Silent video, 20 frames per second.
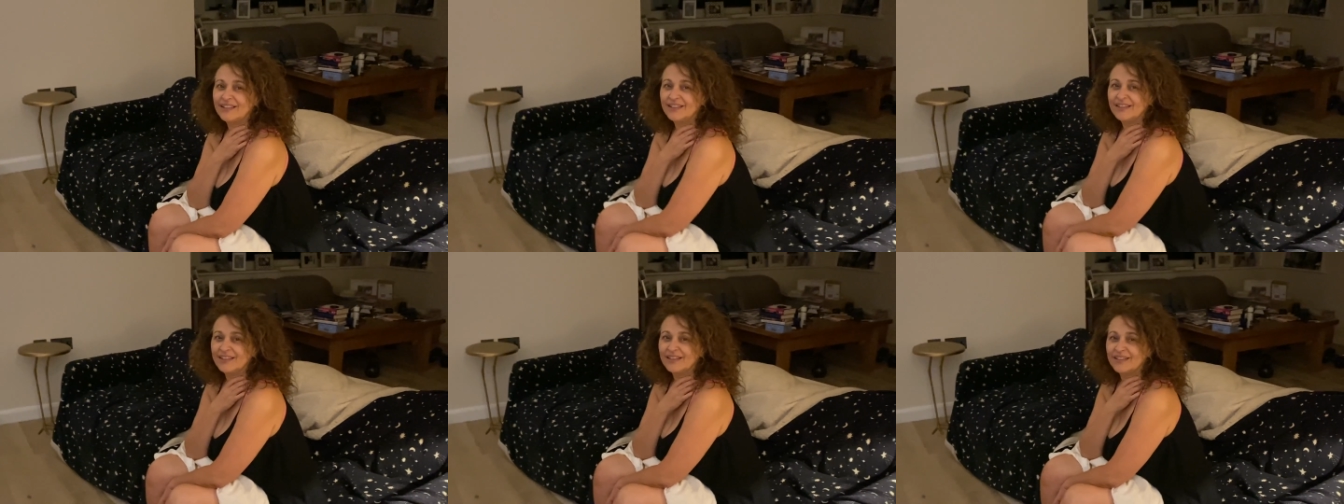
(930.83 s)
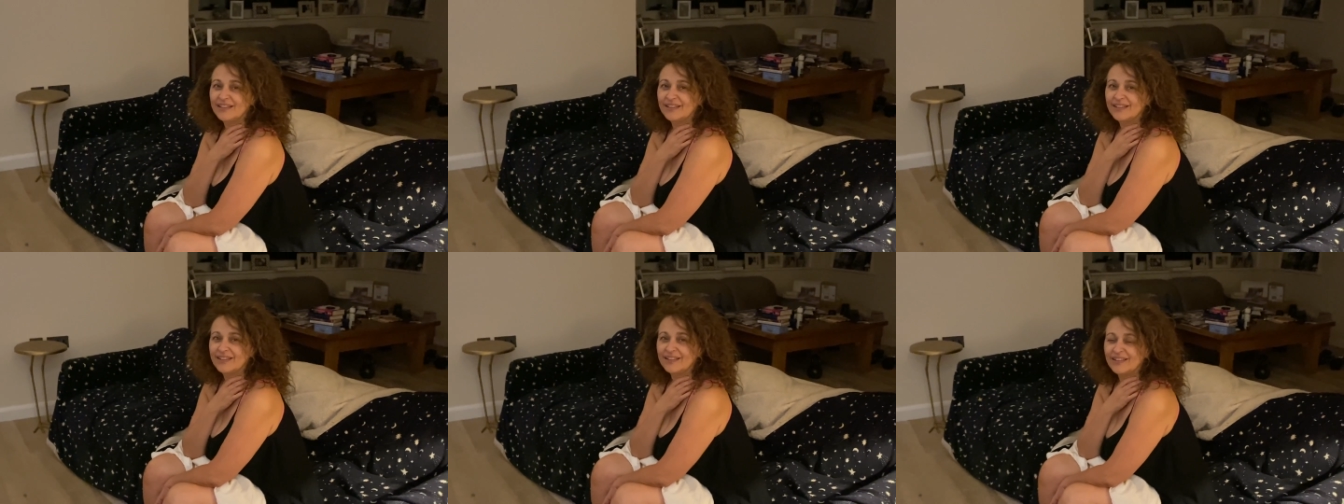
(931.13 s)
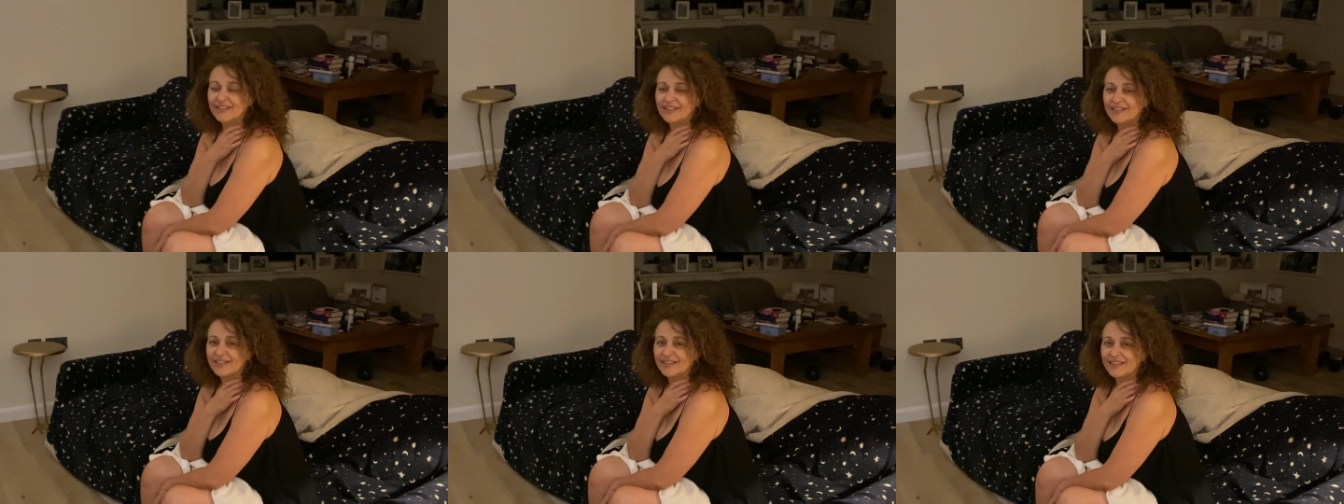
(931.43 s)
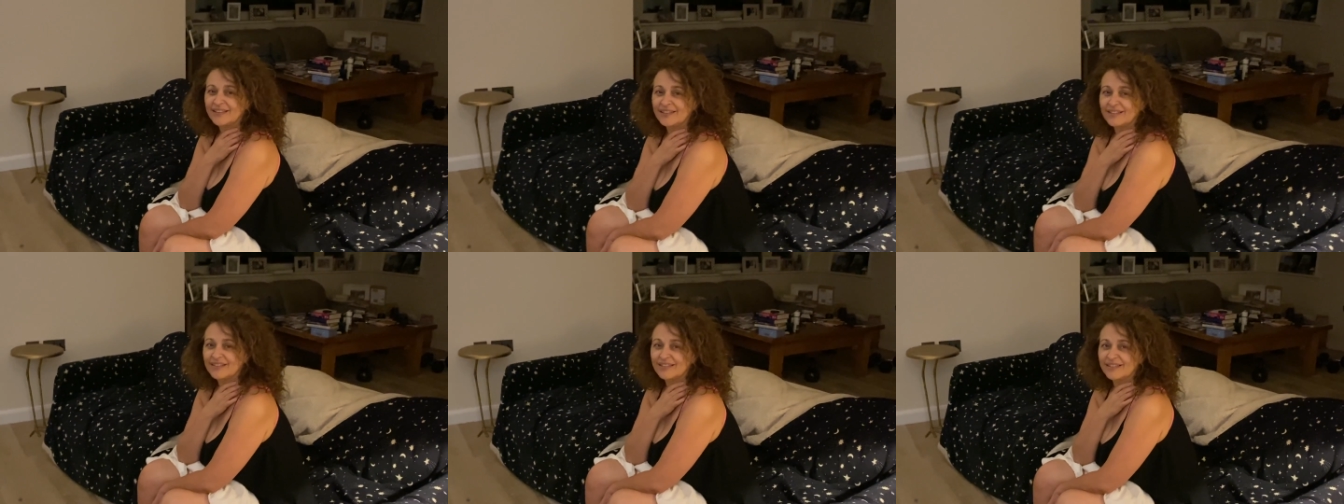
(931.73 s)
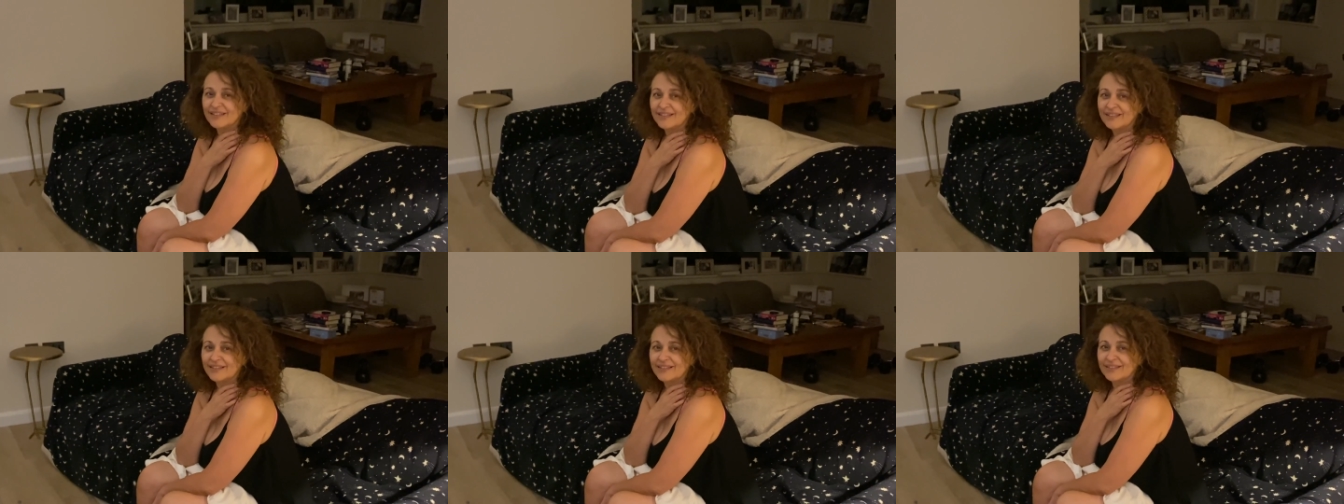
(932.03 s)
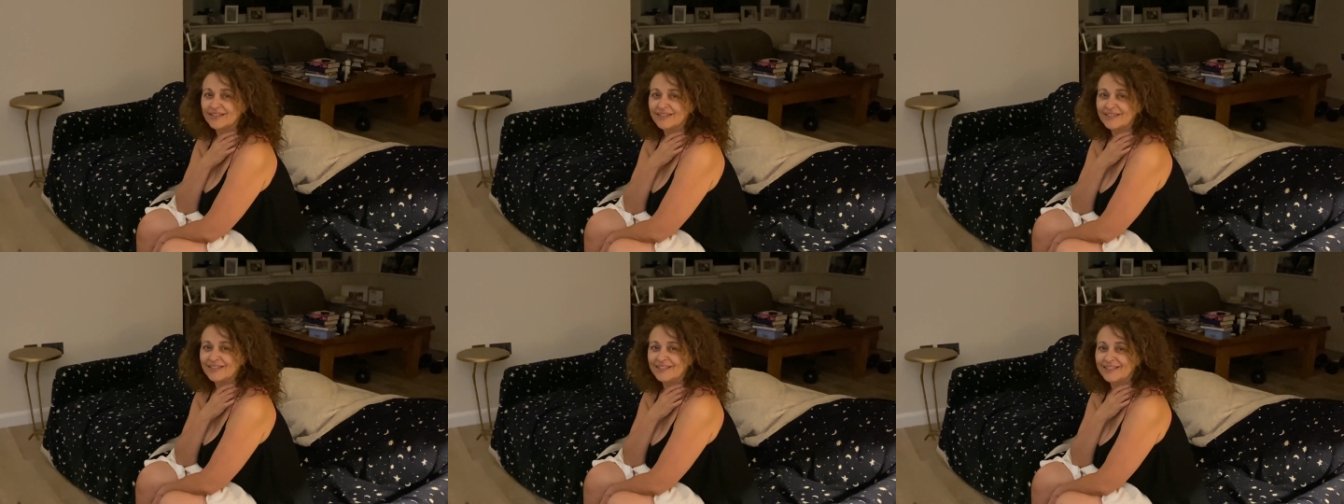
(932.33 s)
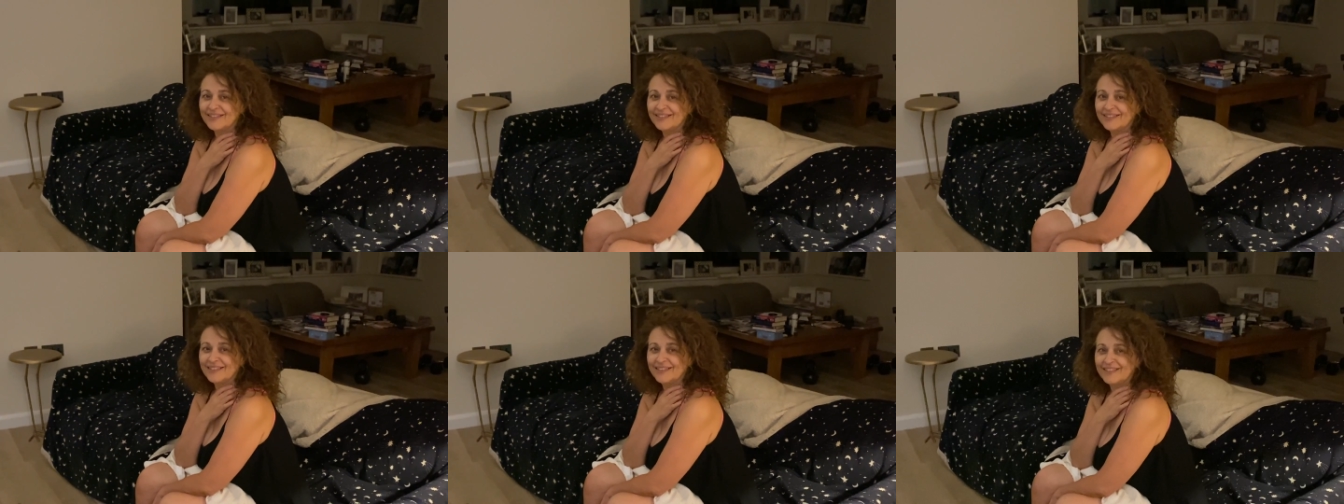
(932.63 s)
Who the fuck
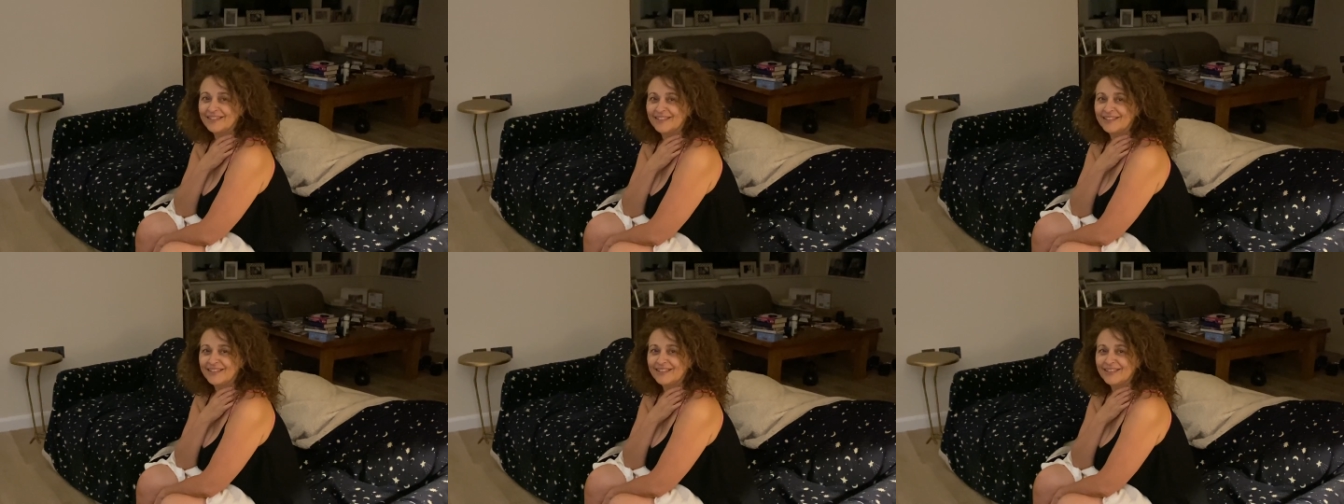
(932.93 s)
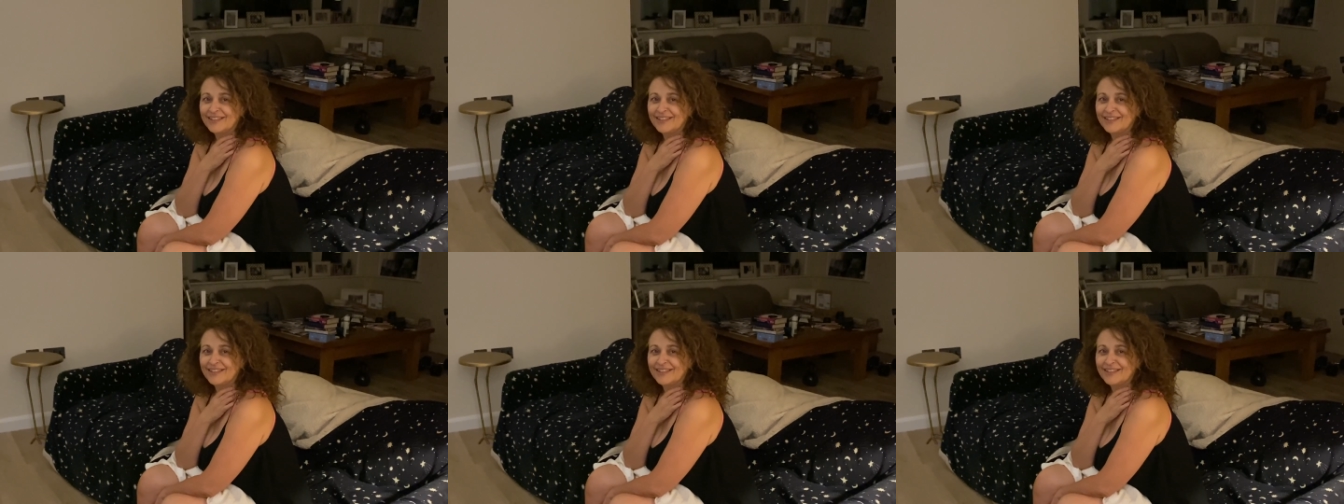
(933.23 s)
wouldn't?